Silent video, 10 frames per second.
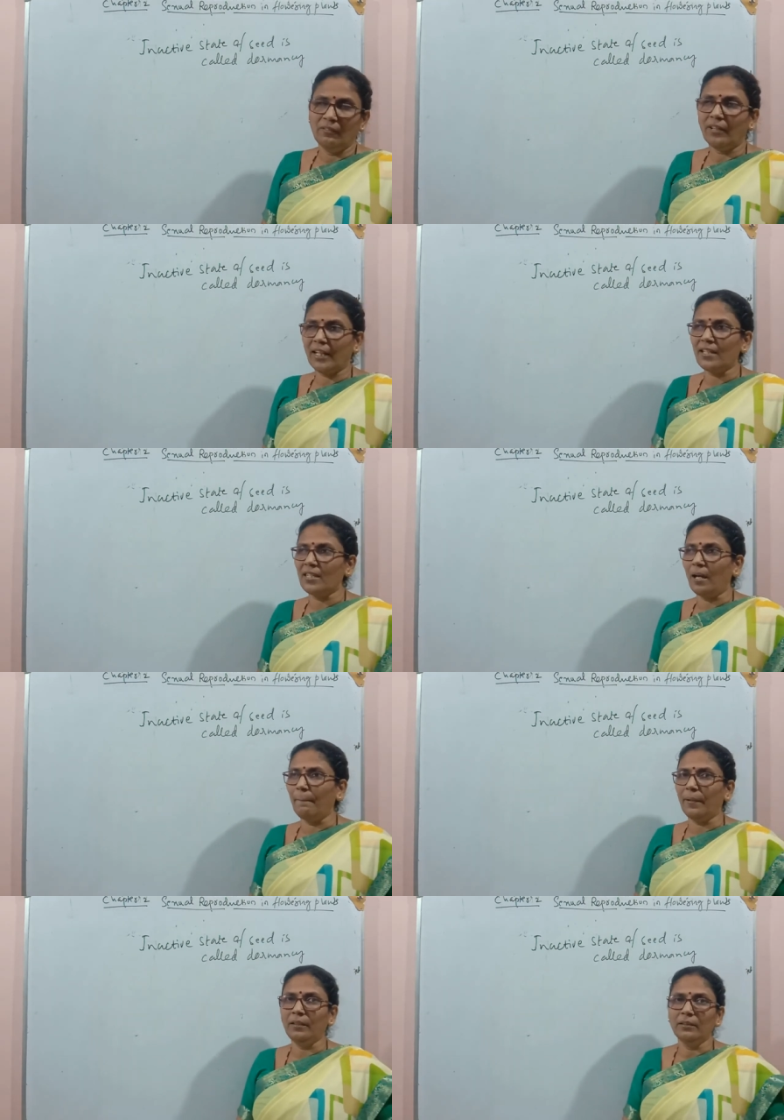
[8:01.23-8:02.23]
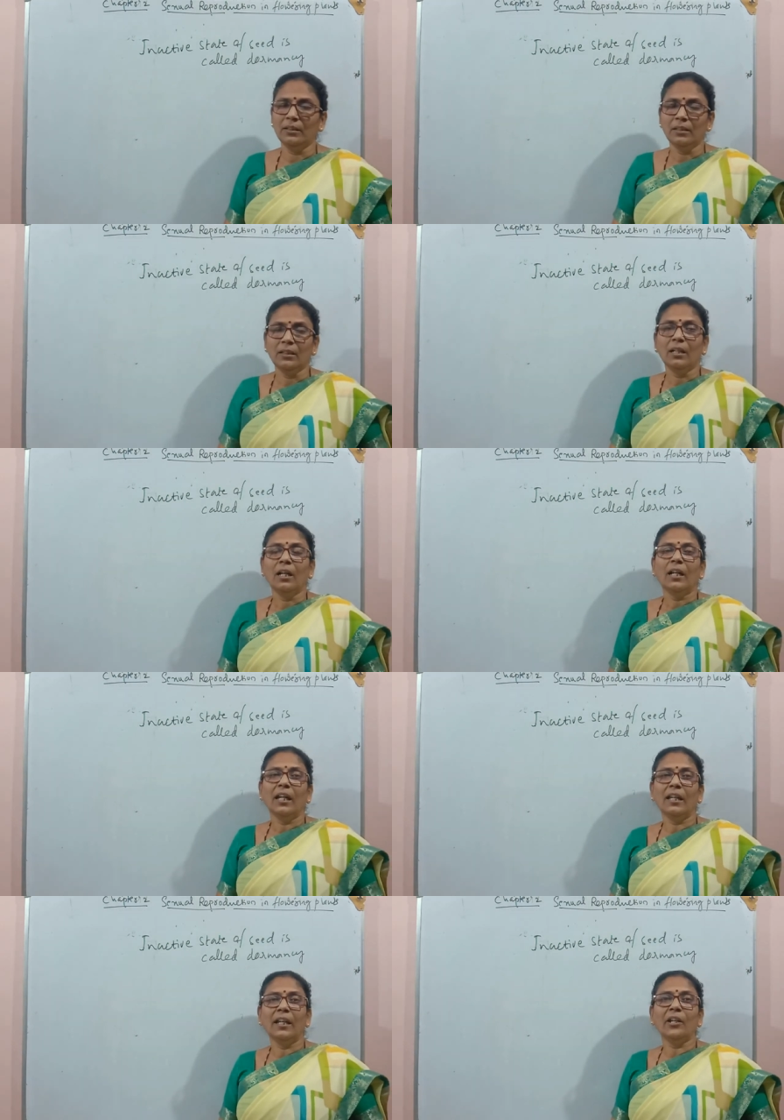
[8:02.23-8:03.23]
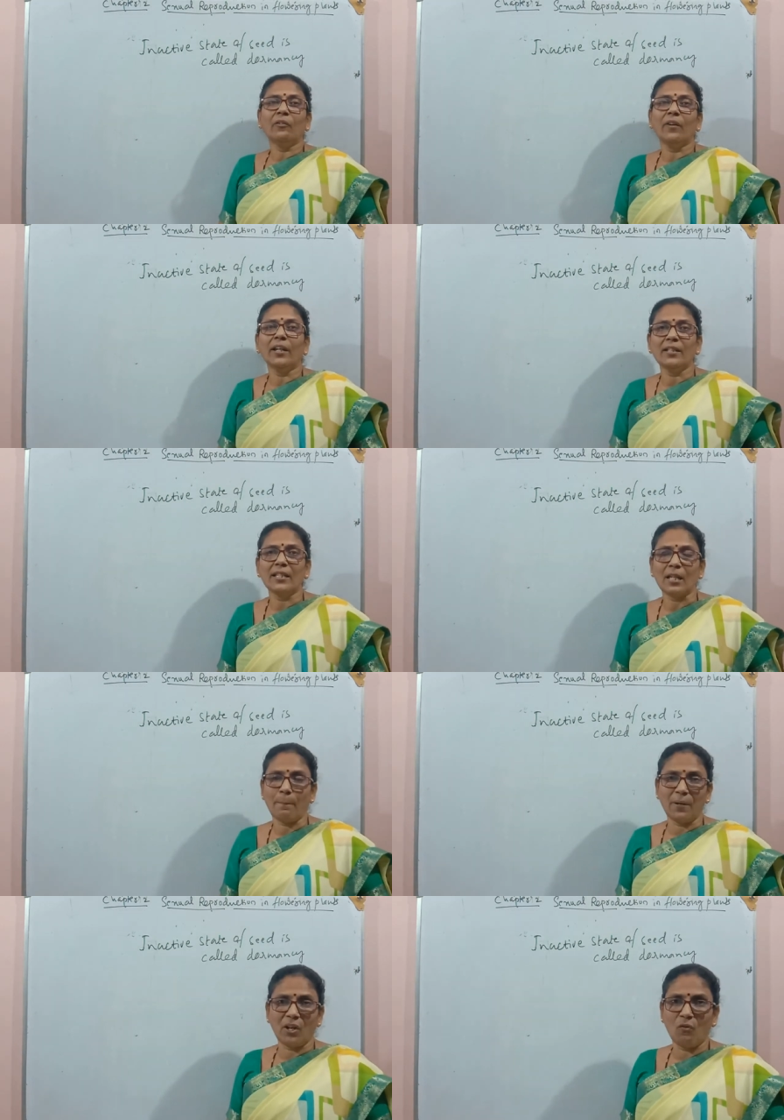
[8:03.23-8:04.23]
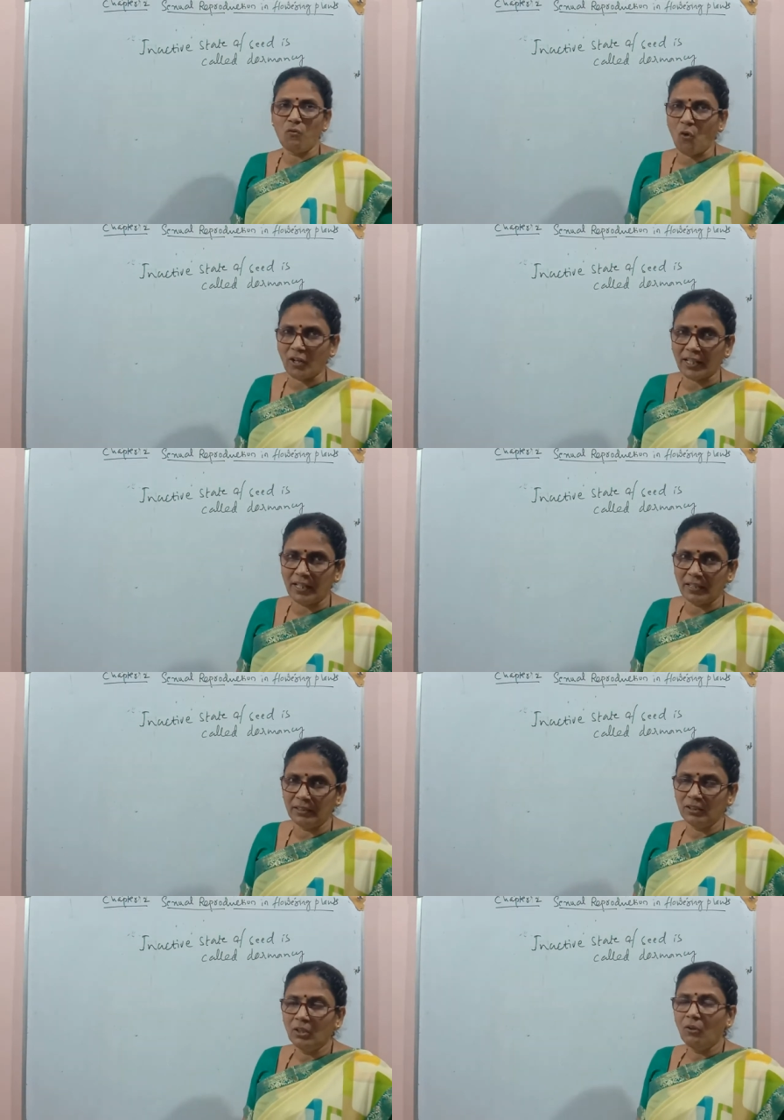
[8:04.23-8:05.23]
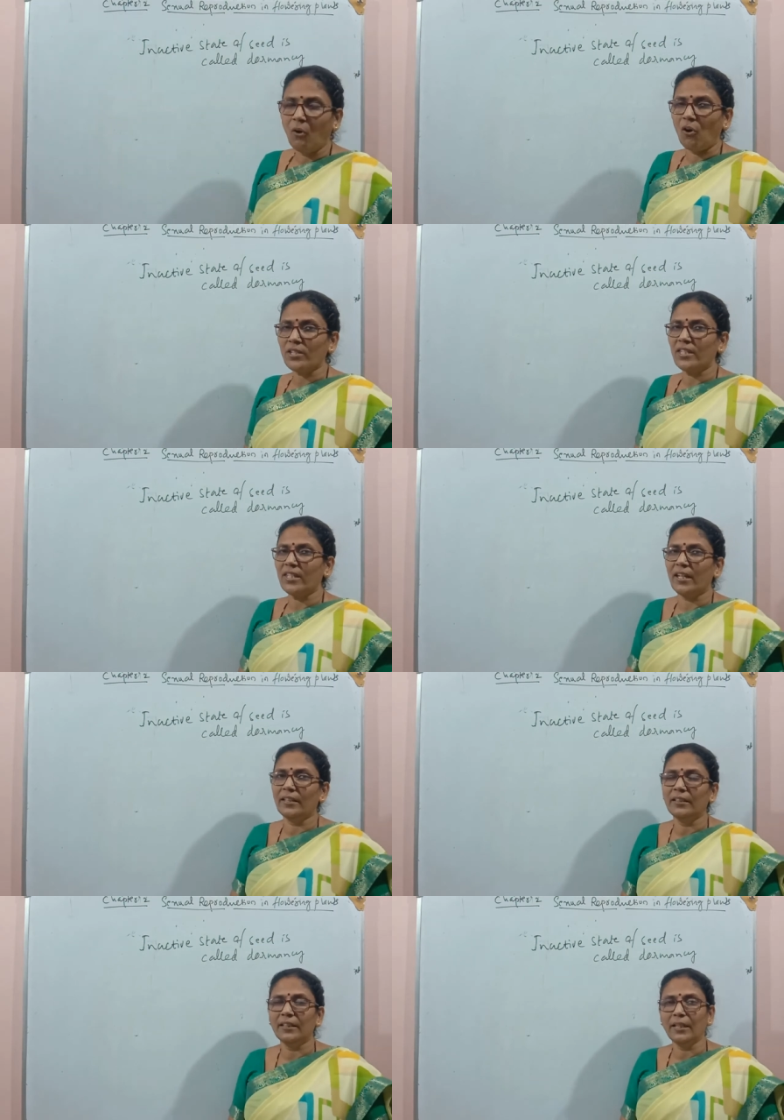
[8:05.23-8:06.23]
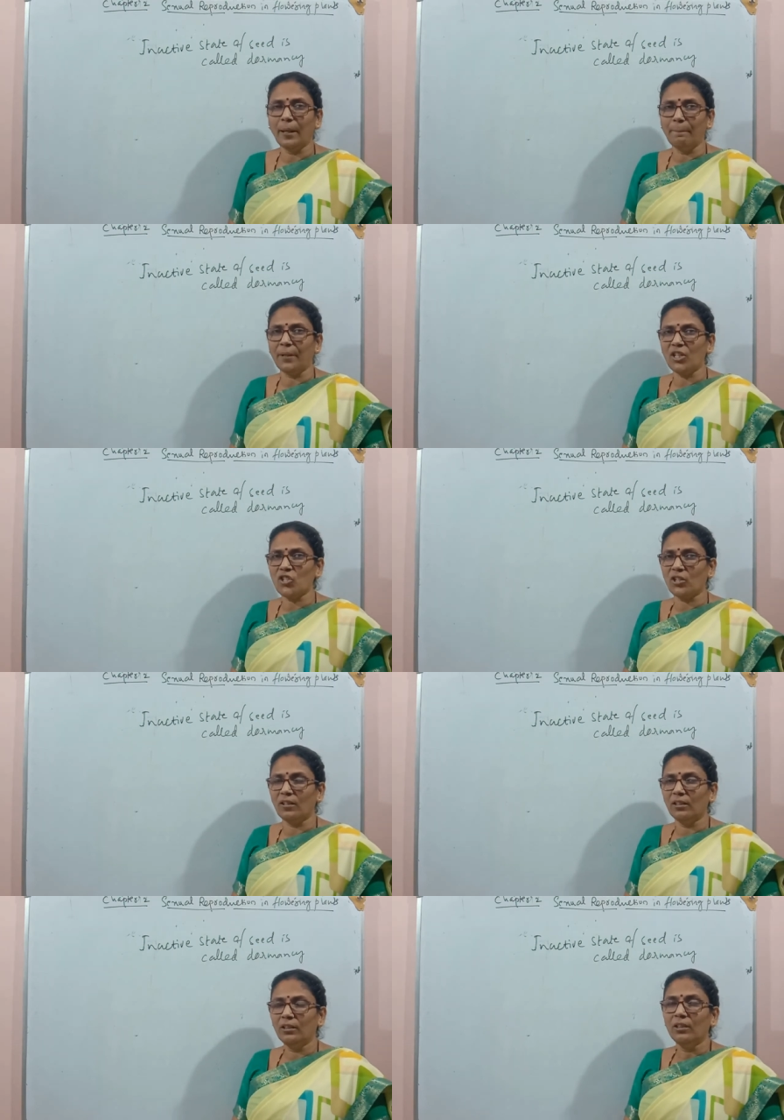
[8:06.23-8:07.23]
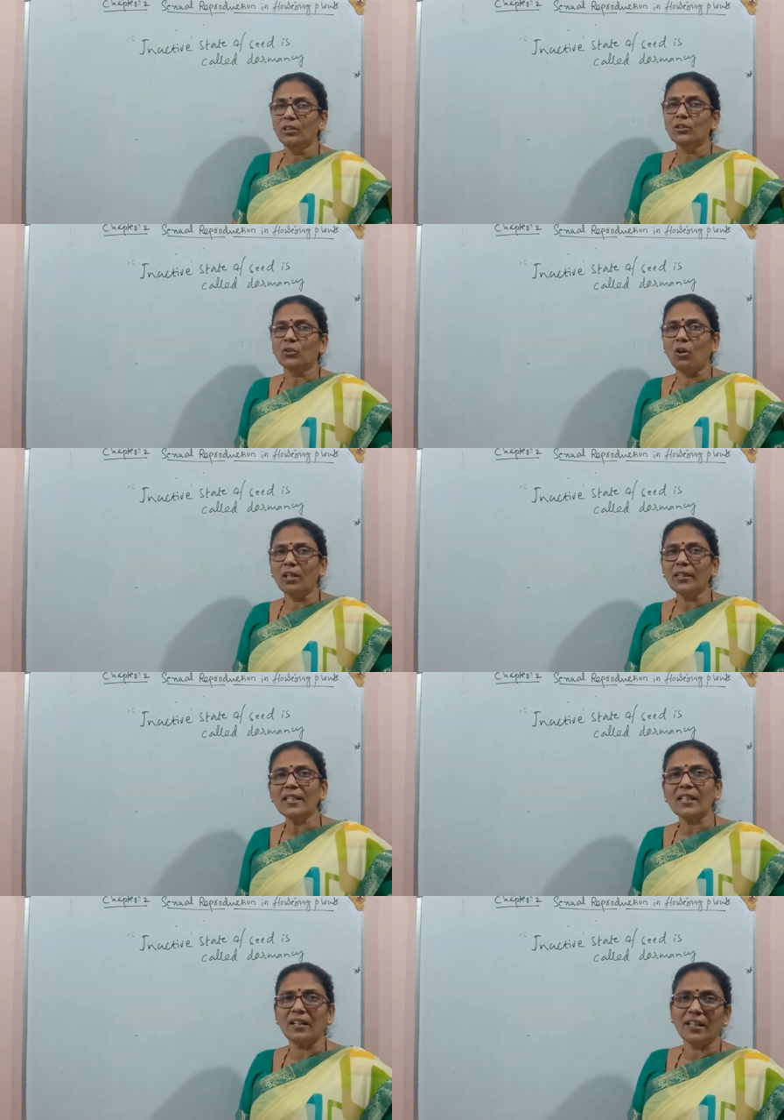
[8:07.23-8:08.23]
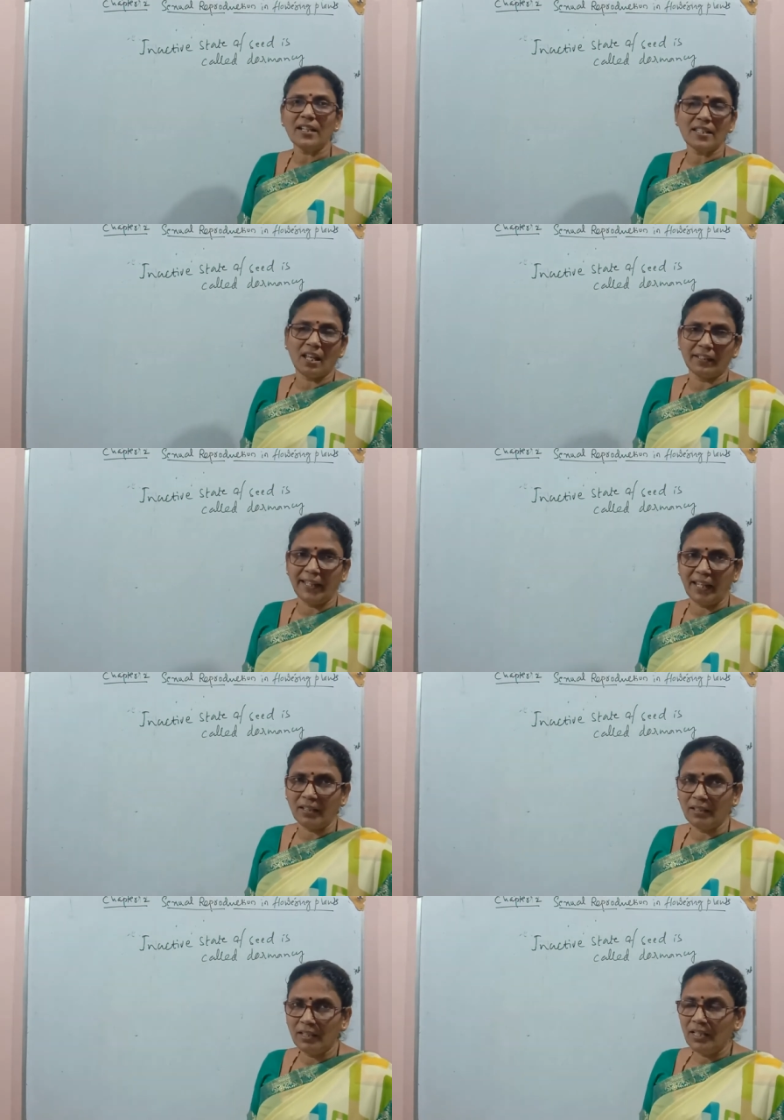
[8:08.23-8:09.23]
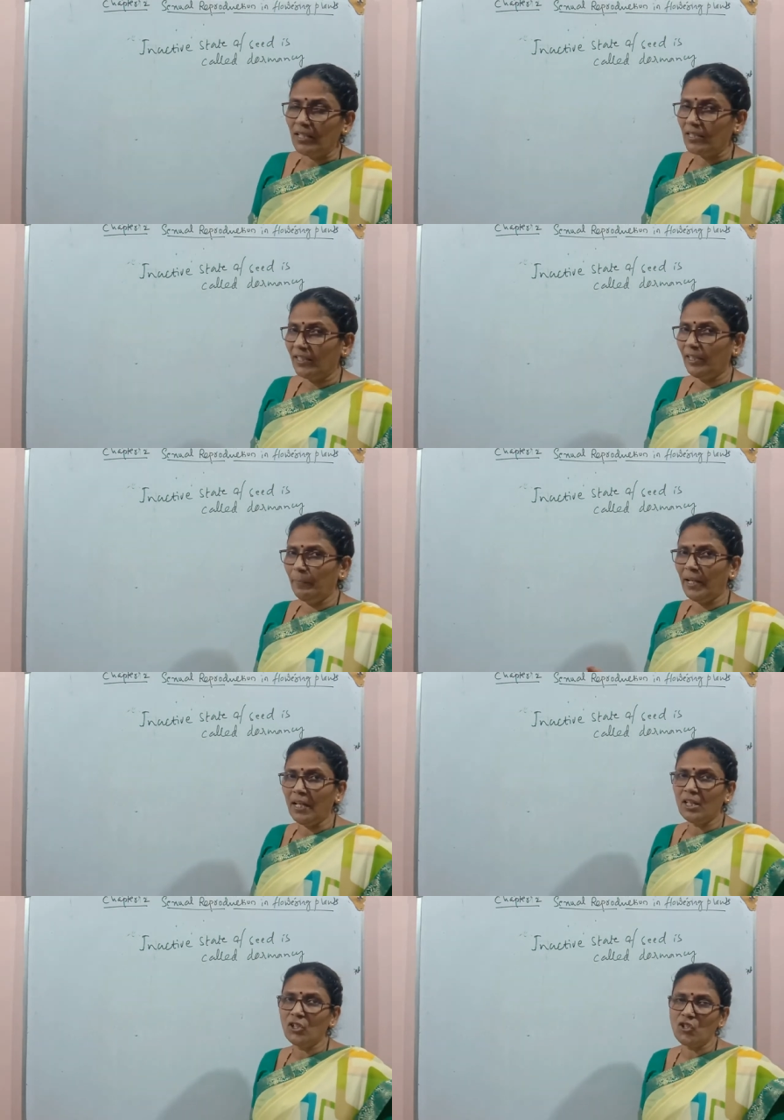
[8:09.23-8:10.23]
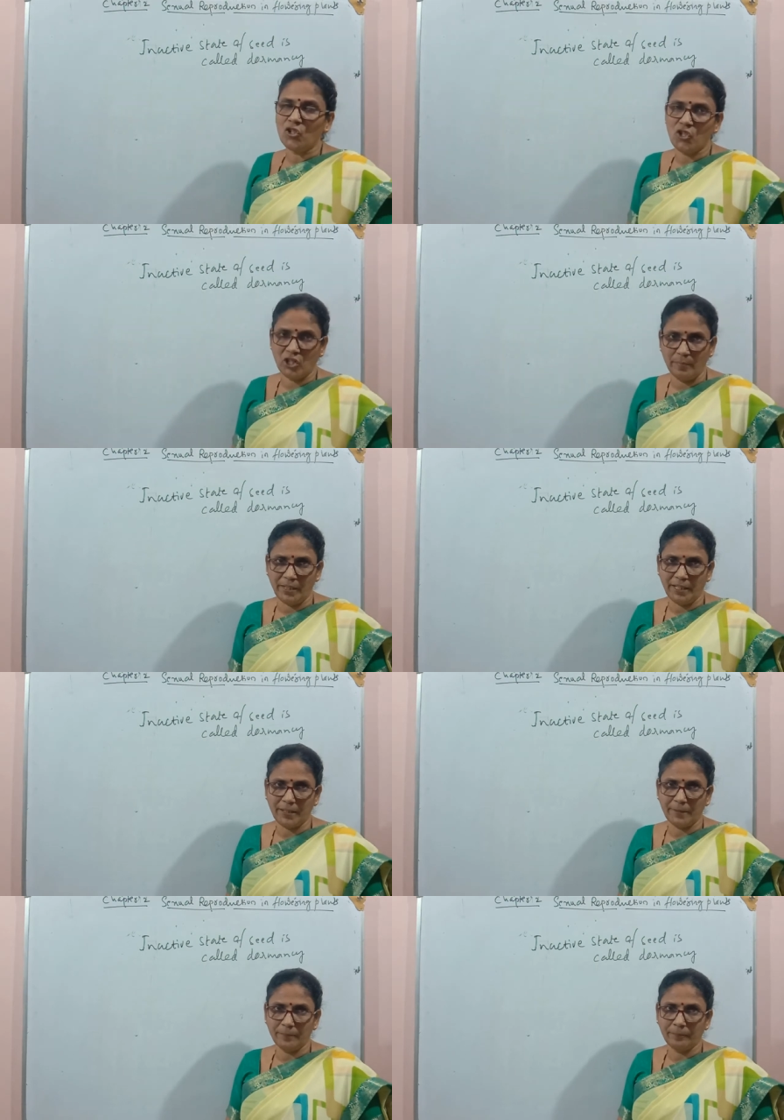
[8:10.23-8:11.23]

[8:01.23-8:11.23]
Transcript: For example, inadequate supply of water, oxygen, temperature. So all these contents are there, seed may germinate.